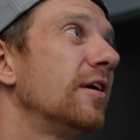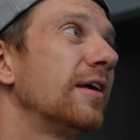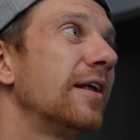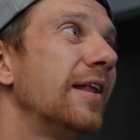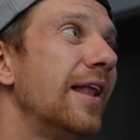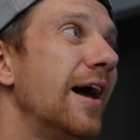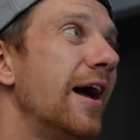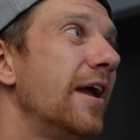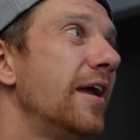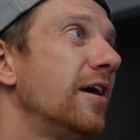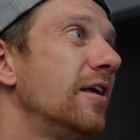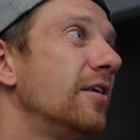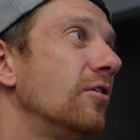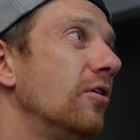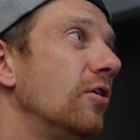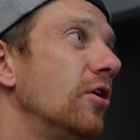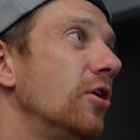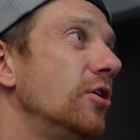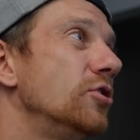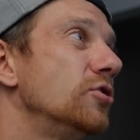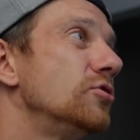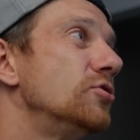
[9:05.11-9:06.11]
client,
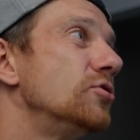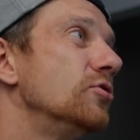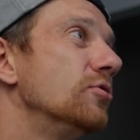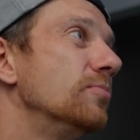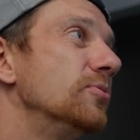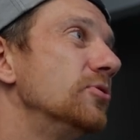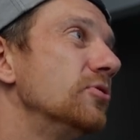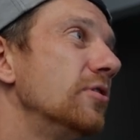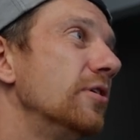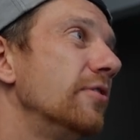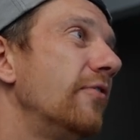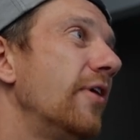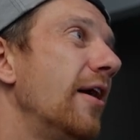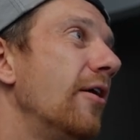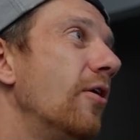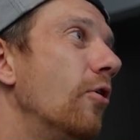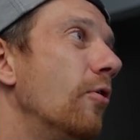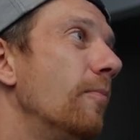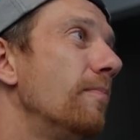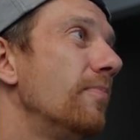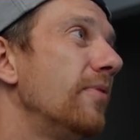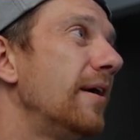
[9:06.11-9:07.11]
or YouTube. So if I
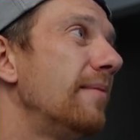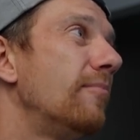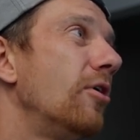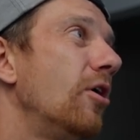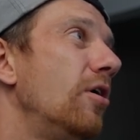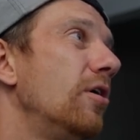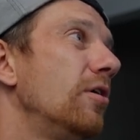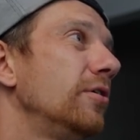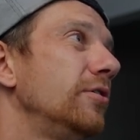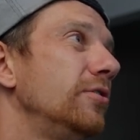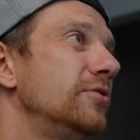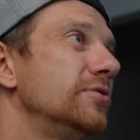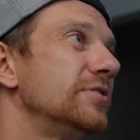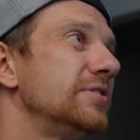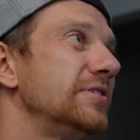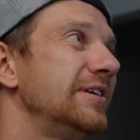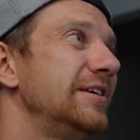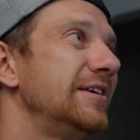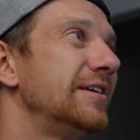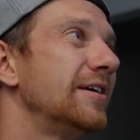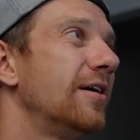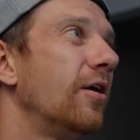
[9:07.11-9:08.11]
open them all, you
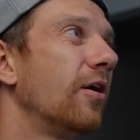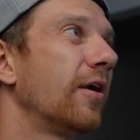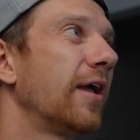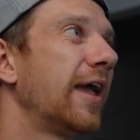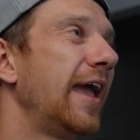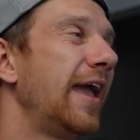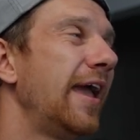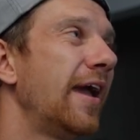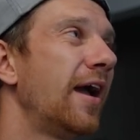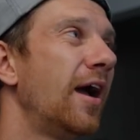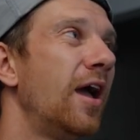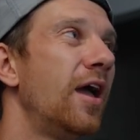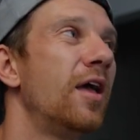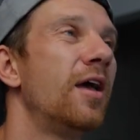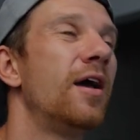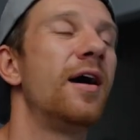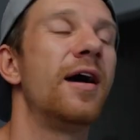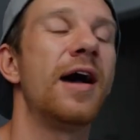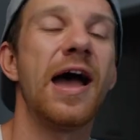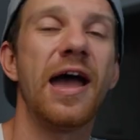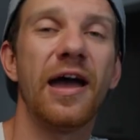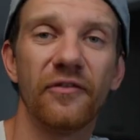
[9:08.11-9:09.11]
see, okay,
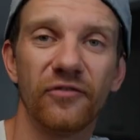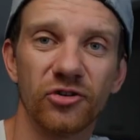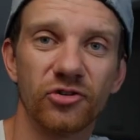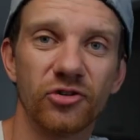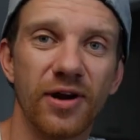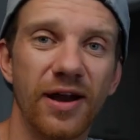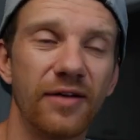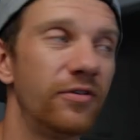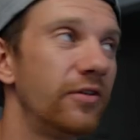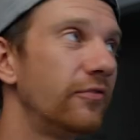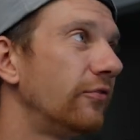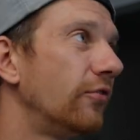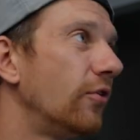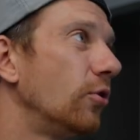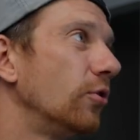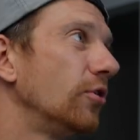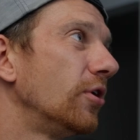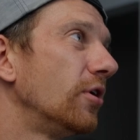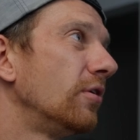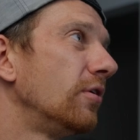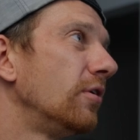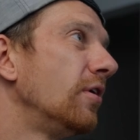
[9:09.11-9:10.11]
I have a travel
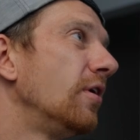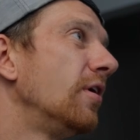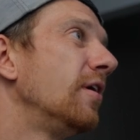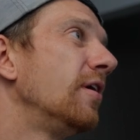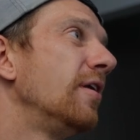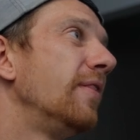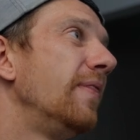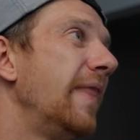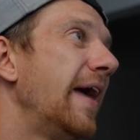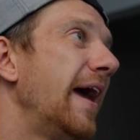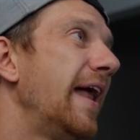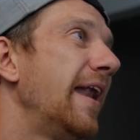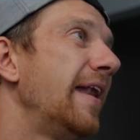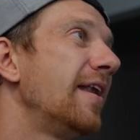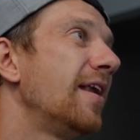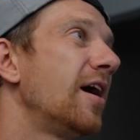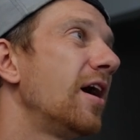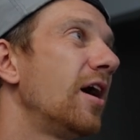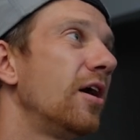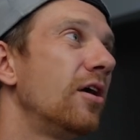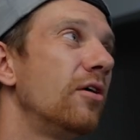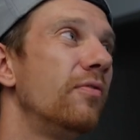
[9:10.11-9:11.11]
folder.
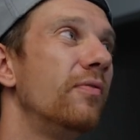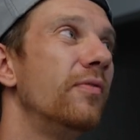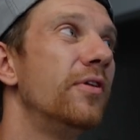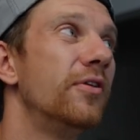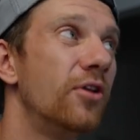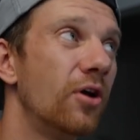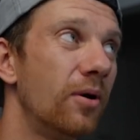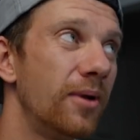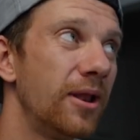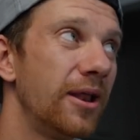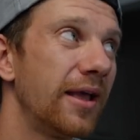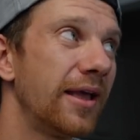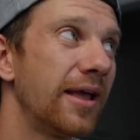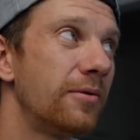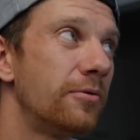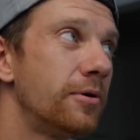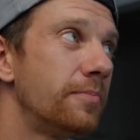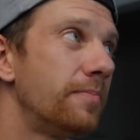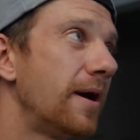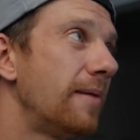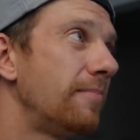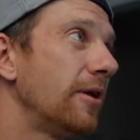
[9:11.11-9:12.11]
Then the Dominican
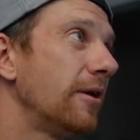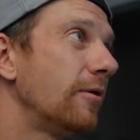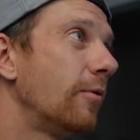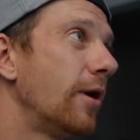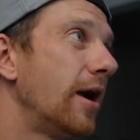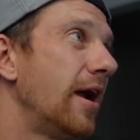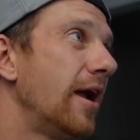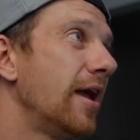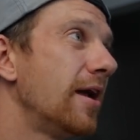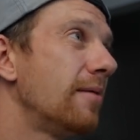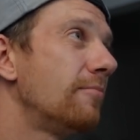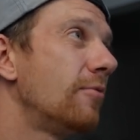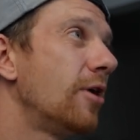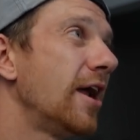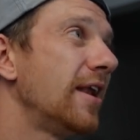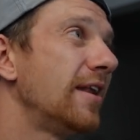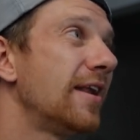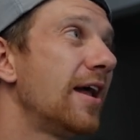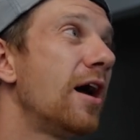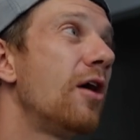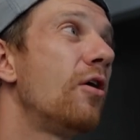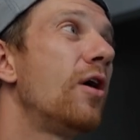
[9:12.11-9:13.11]
Republic, where I am
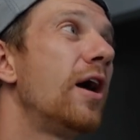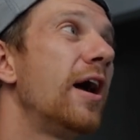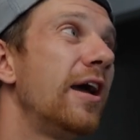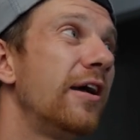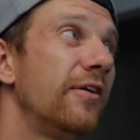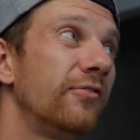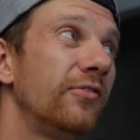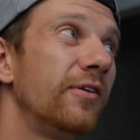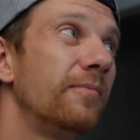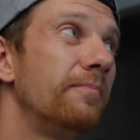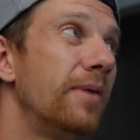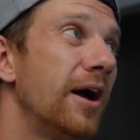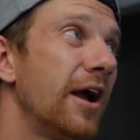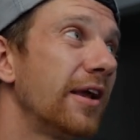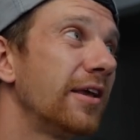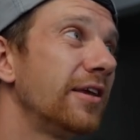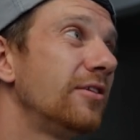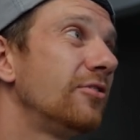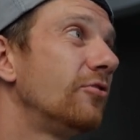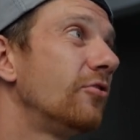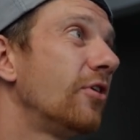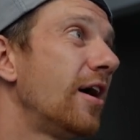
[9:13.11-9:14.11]
right now, I have the
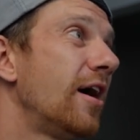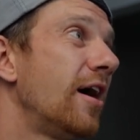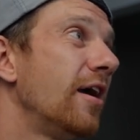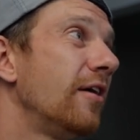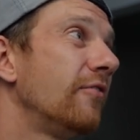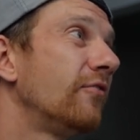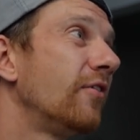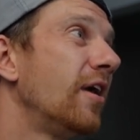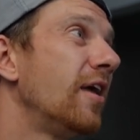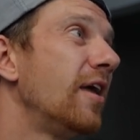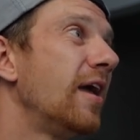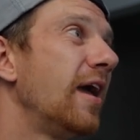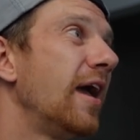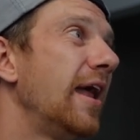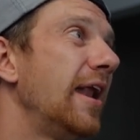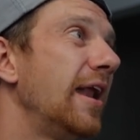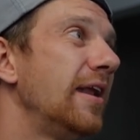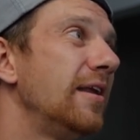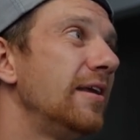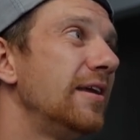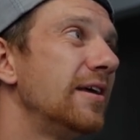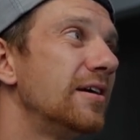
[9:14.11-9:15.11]
buggy drive,
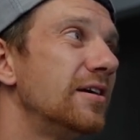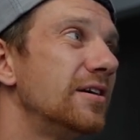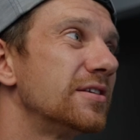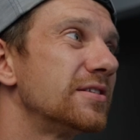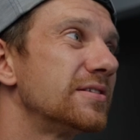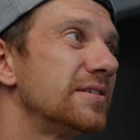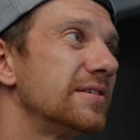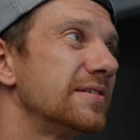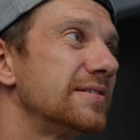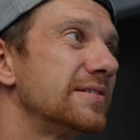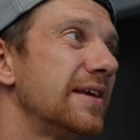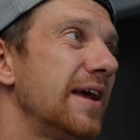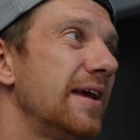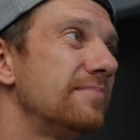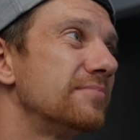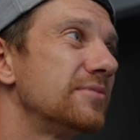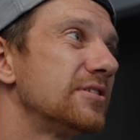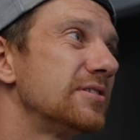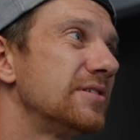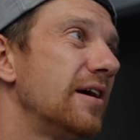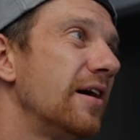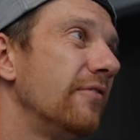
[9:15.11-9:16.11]
and then here is the same
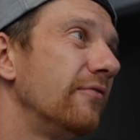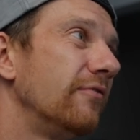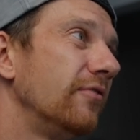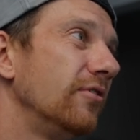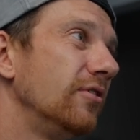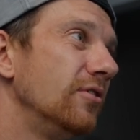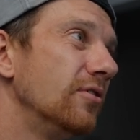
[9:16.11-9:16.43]
stuff.